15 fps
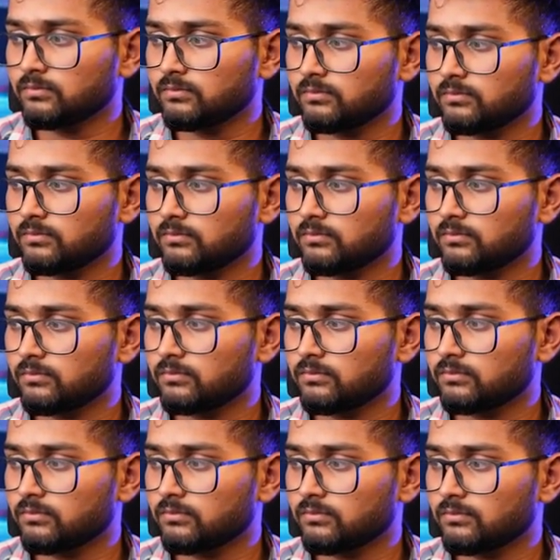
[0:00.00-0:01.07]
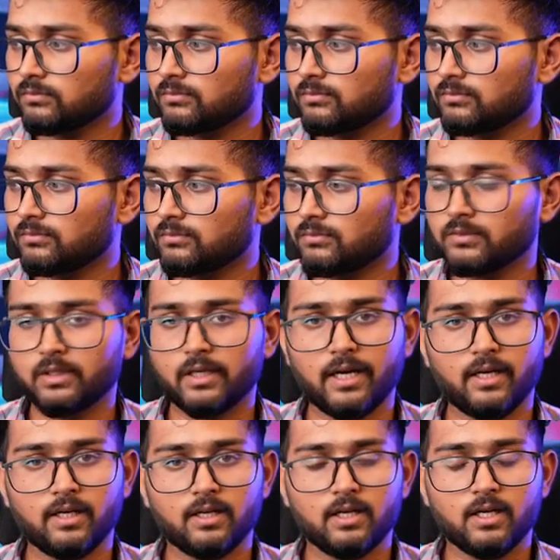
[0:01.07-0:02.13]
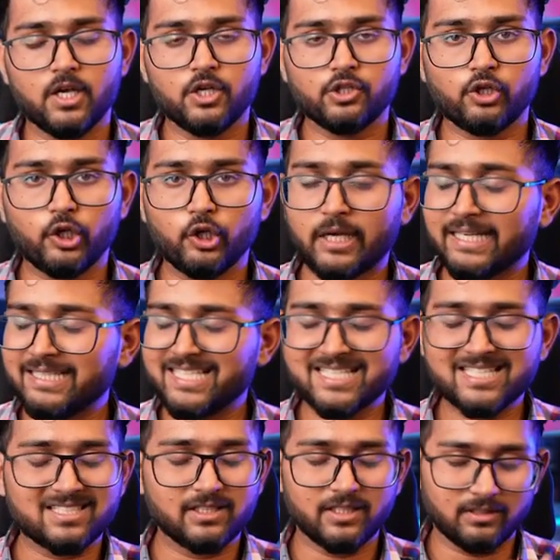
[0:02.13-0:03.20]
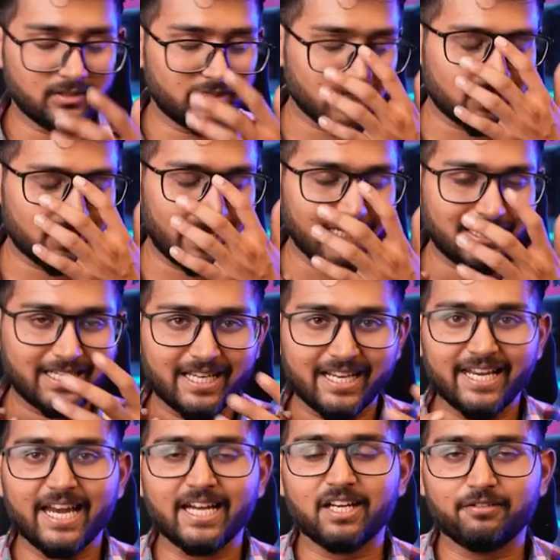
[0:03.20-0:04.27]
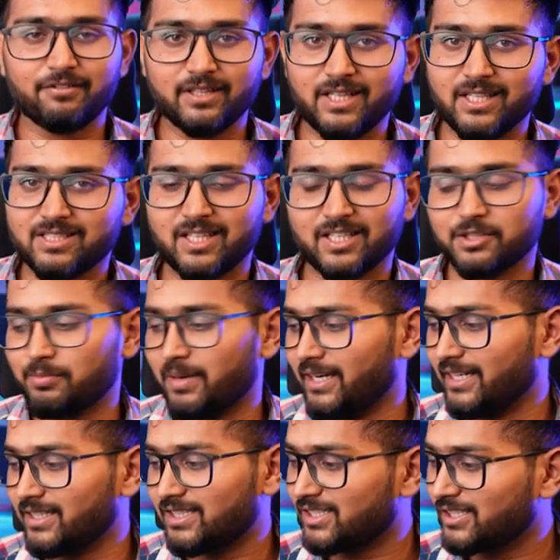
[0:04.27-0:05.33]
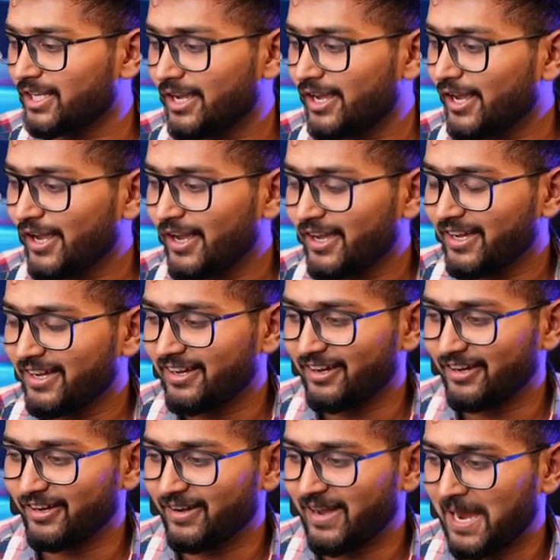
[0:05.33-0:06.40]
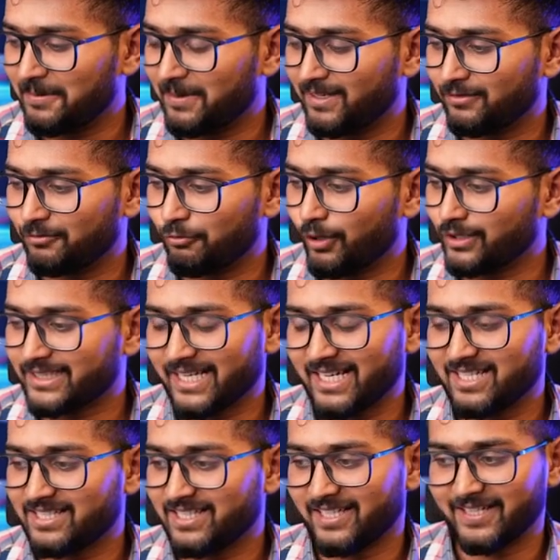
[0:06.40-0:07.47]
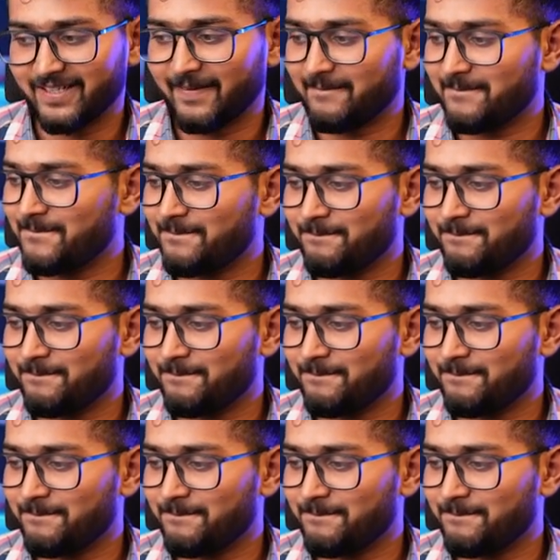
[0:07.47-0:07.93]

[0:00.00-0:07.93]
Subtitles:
more in, right? So you can just get creative with these things, man. It's what can I say,